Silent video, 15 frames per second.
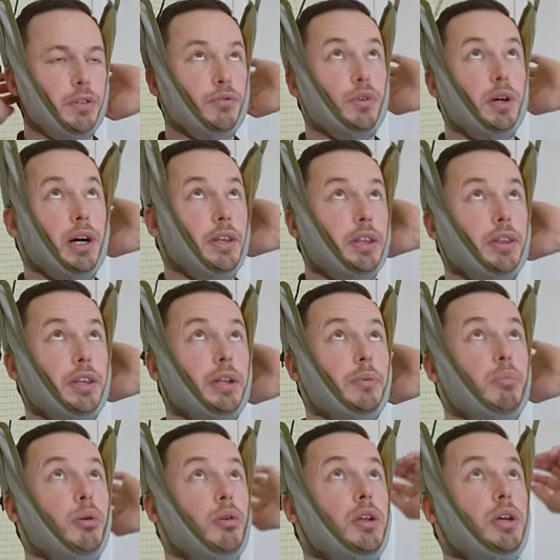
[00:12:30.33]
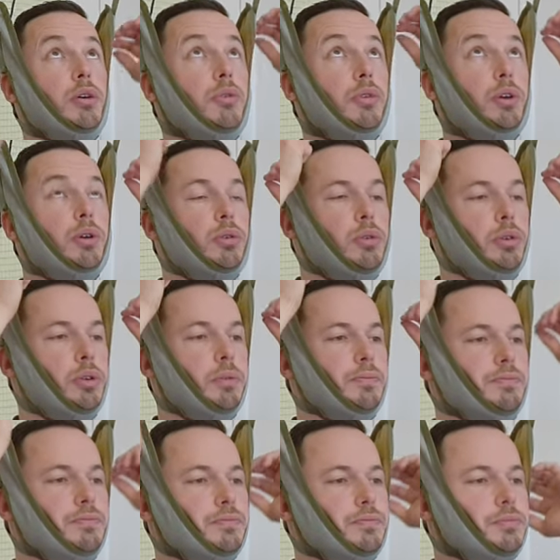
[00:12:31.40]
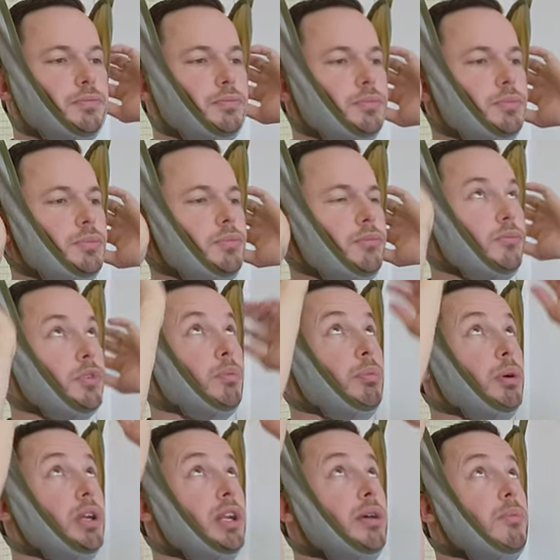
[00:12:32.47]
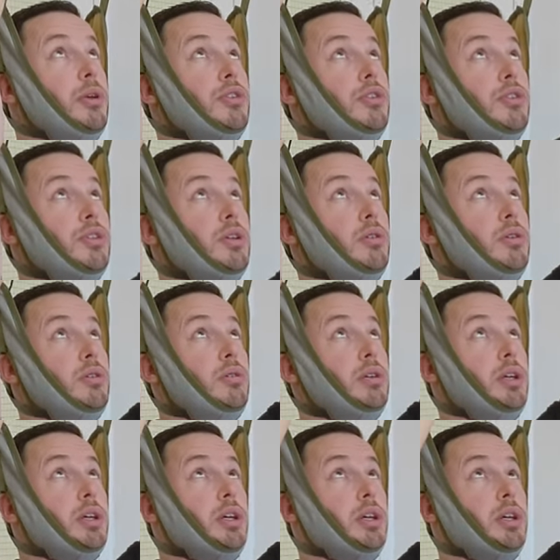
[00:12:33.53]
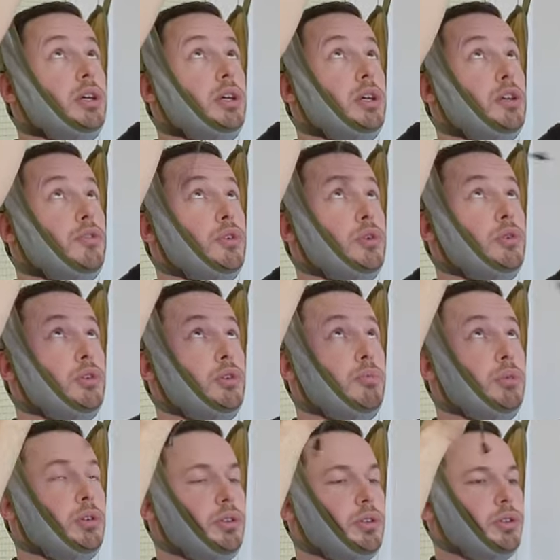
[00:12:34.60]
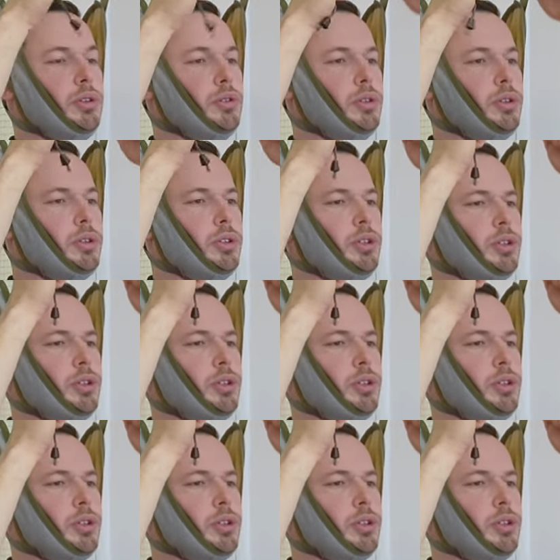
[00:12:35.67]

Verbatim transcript: rather than pulling on the cord. But let me just show you, if you do pull on the cord,